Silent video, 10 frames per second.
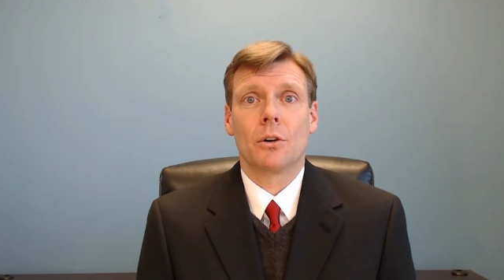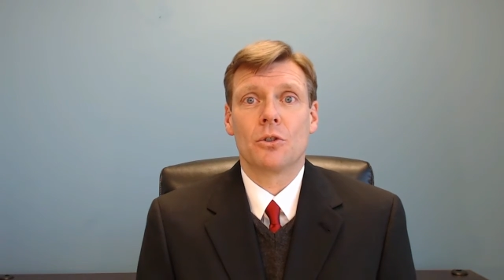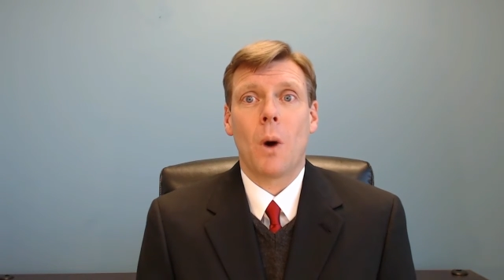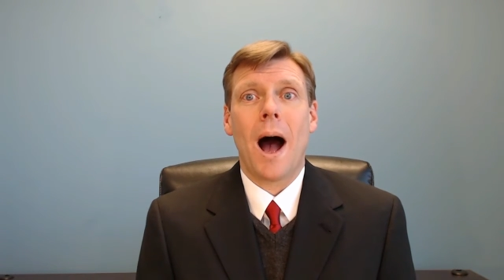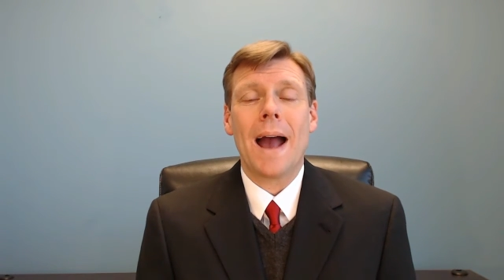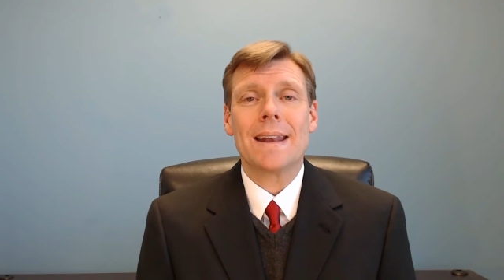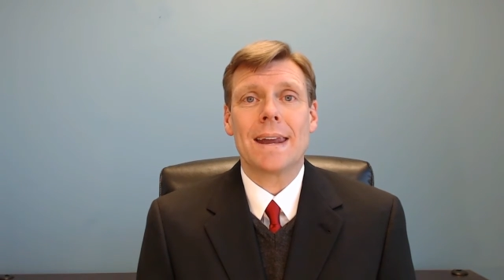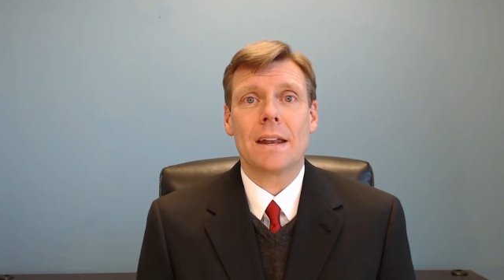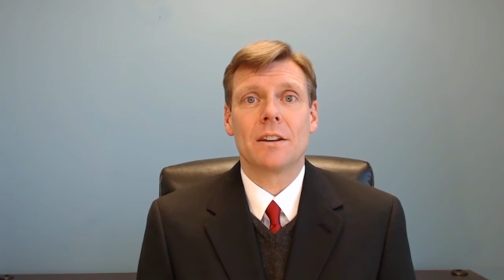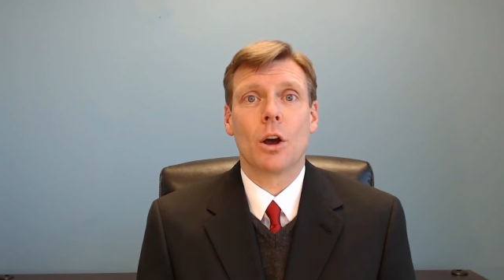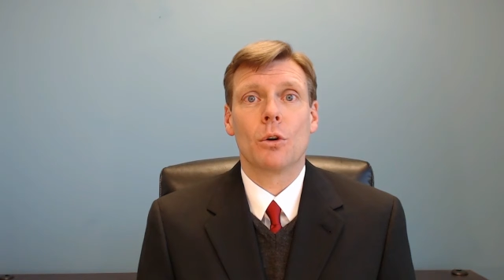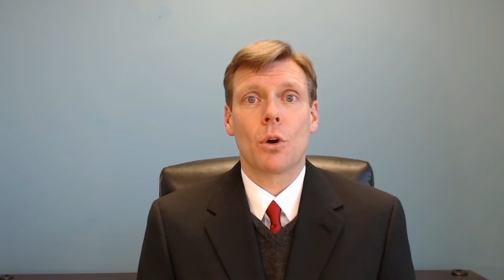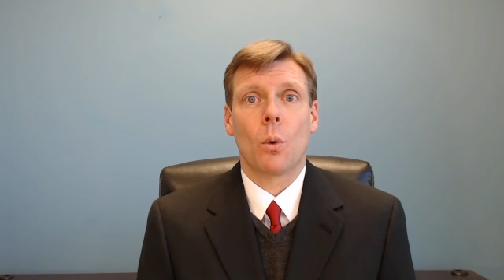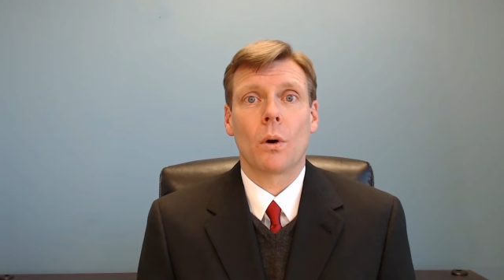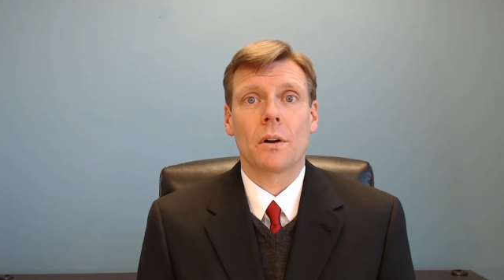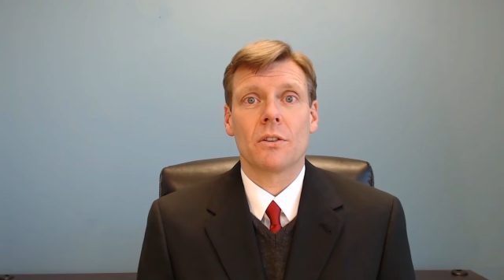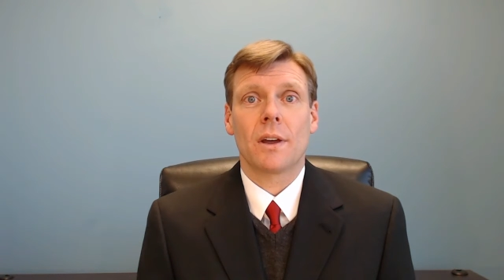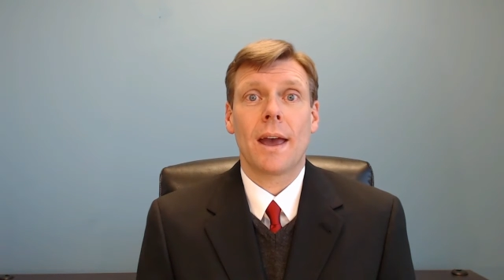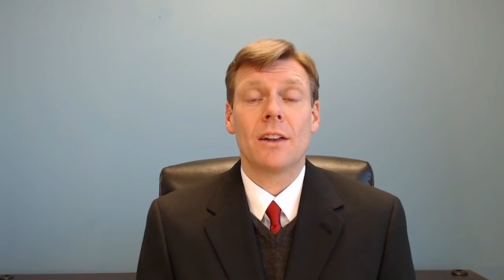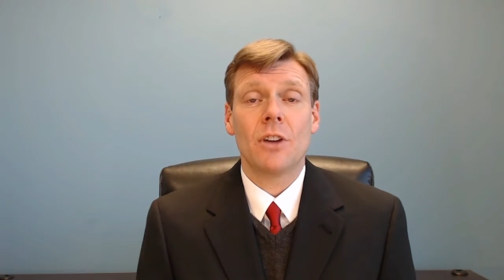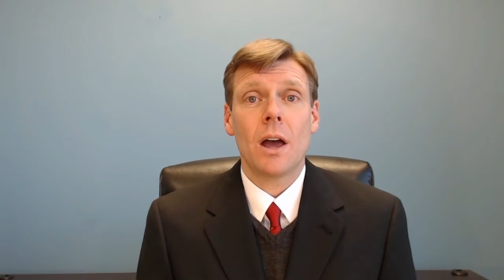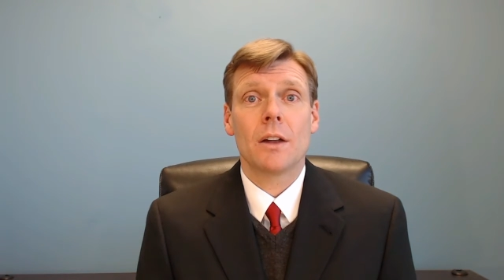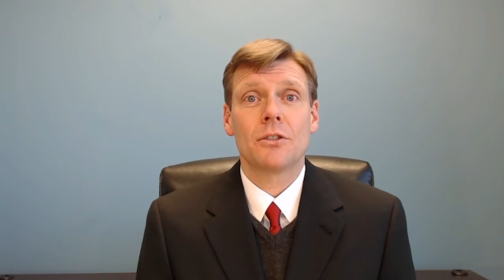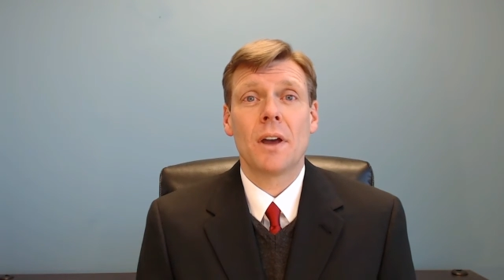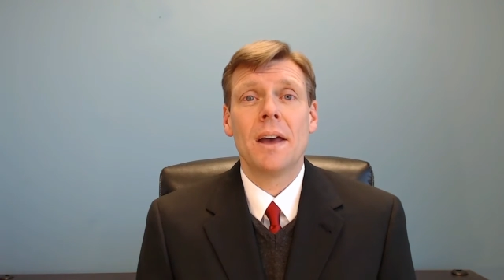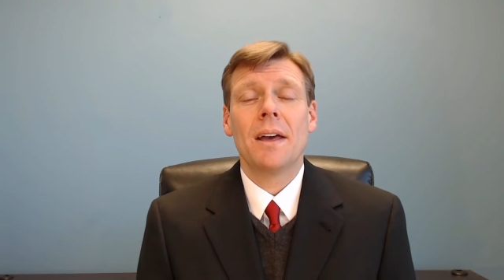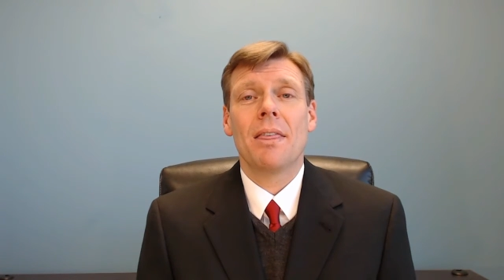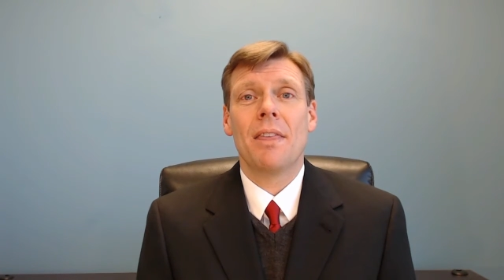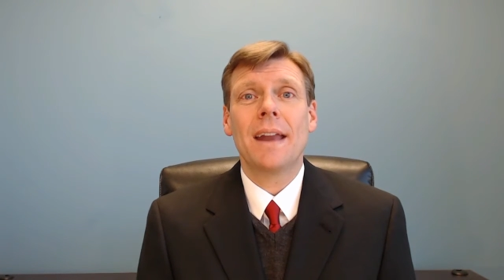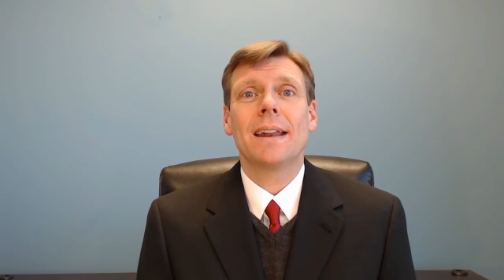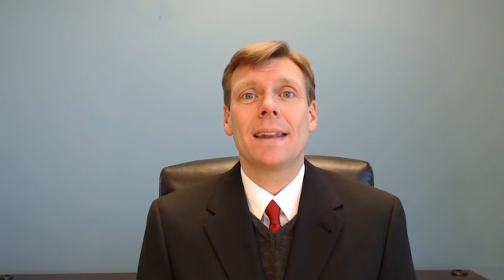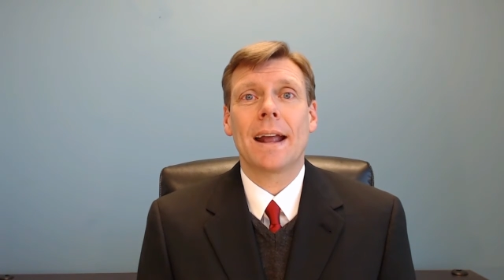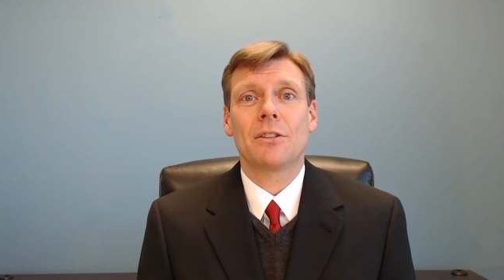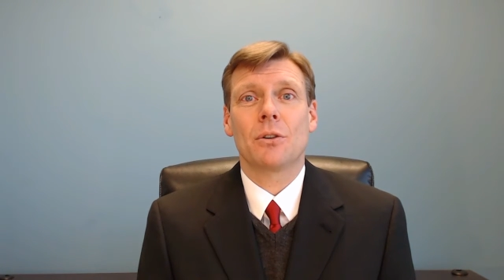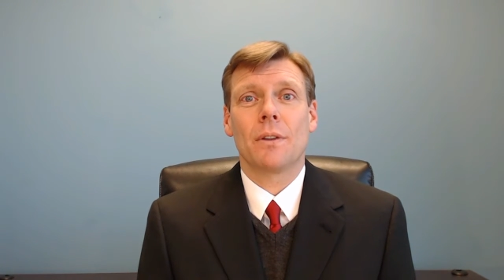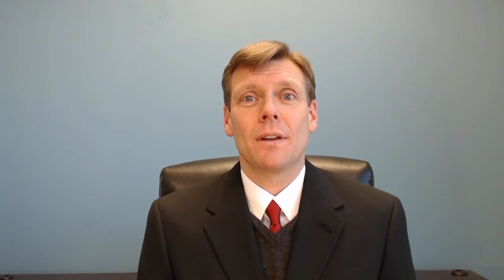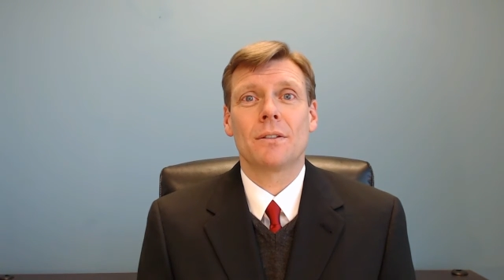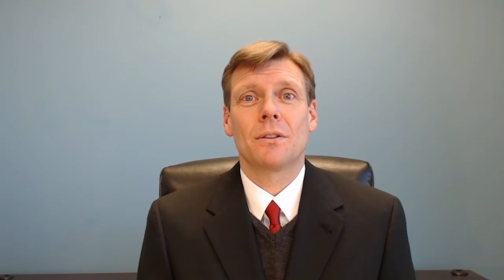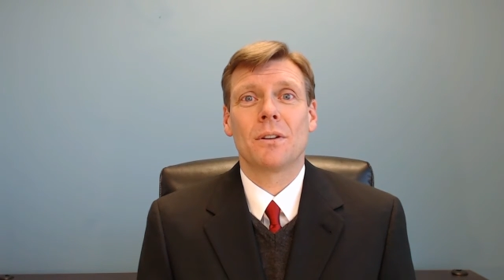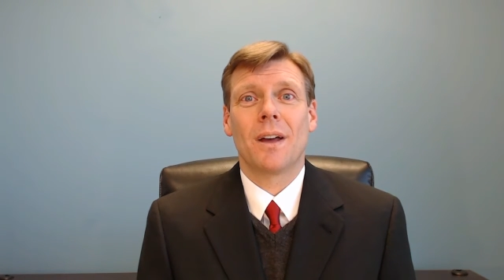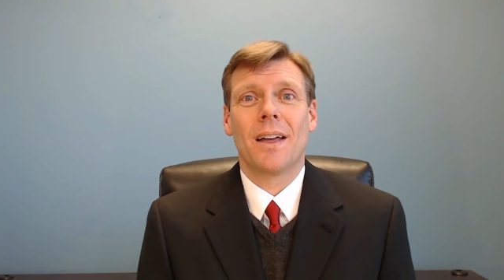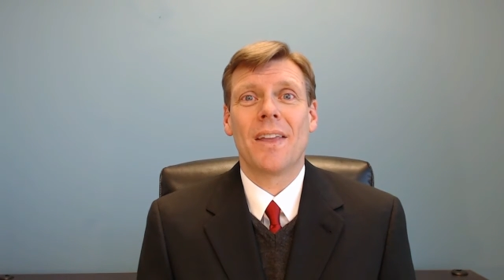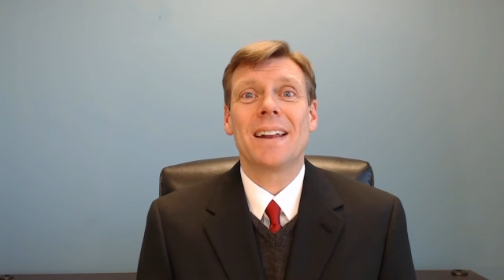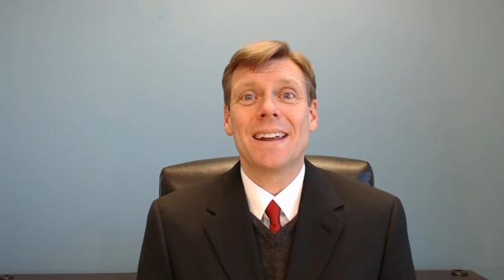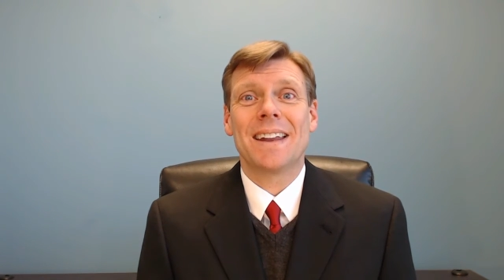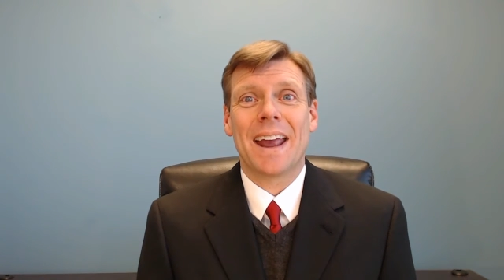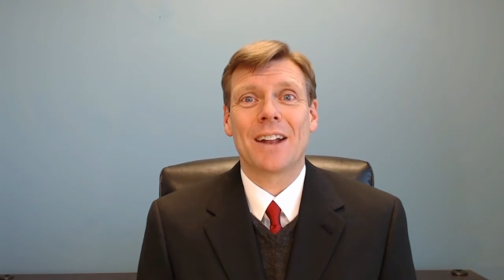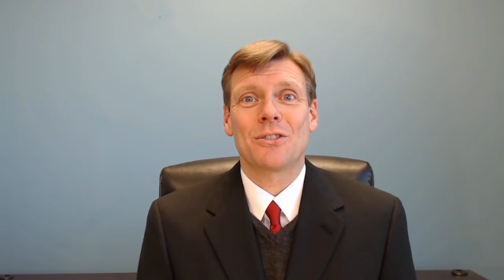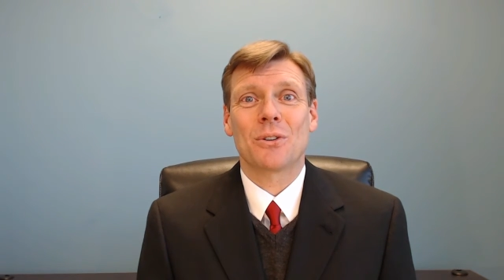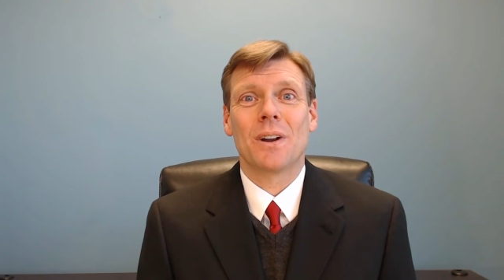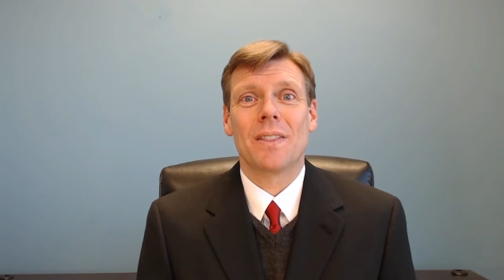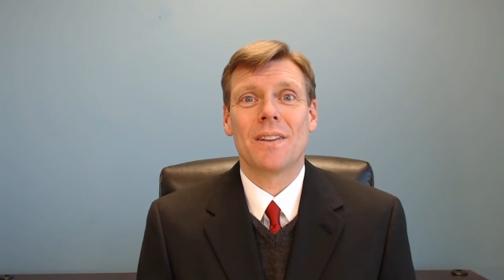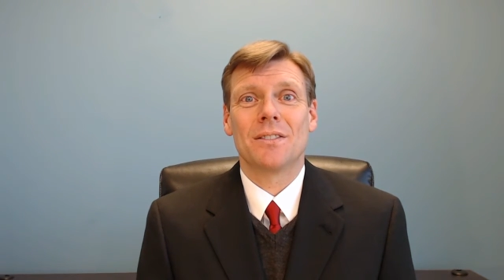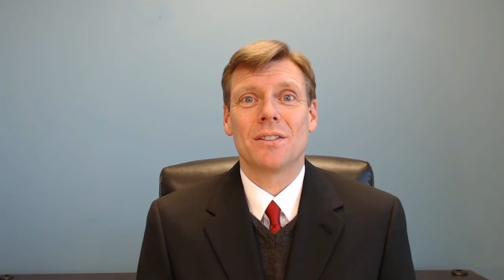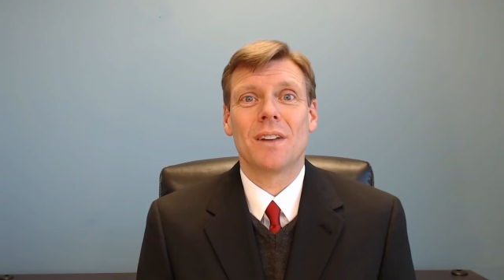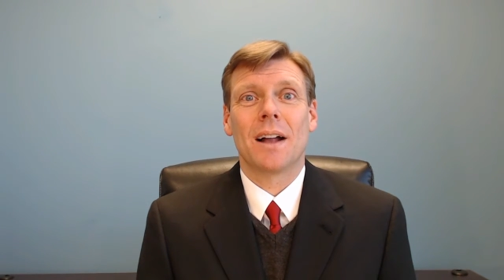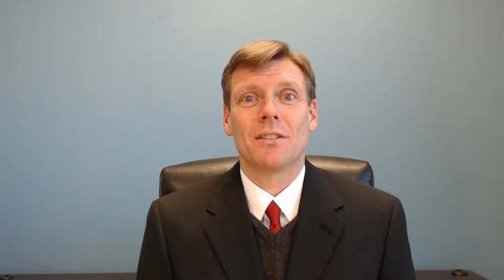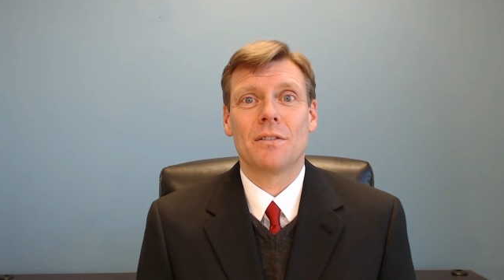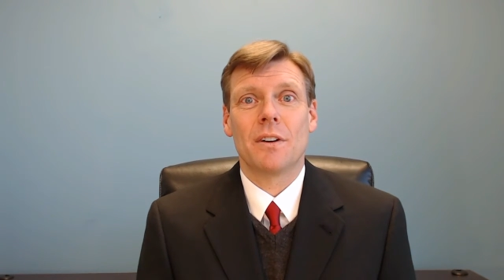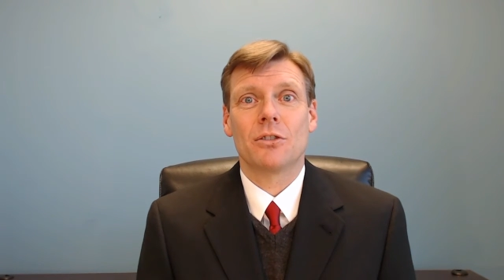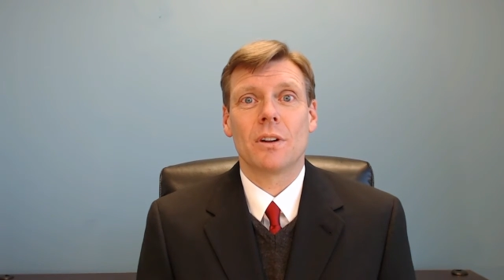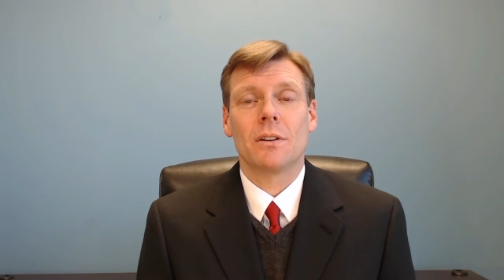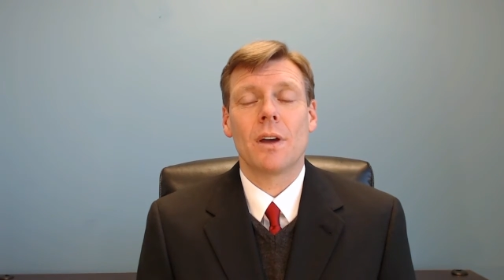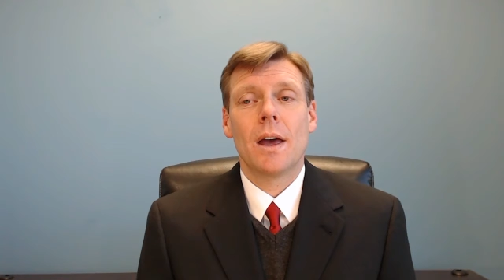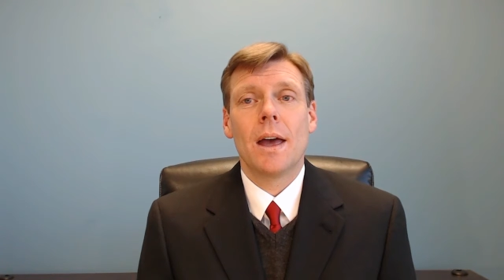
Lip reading: Or do I need to go to court and say, hey, judge, they didn't answer this. They need to answer it. This is not sufficient.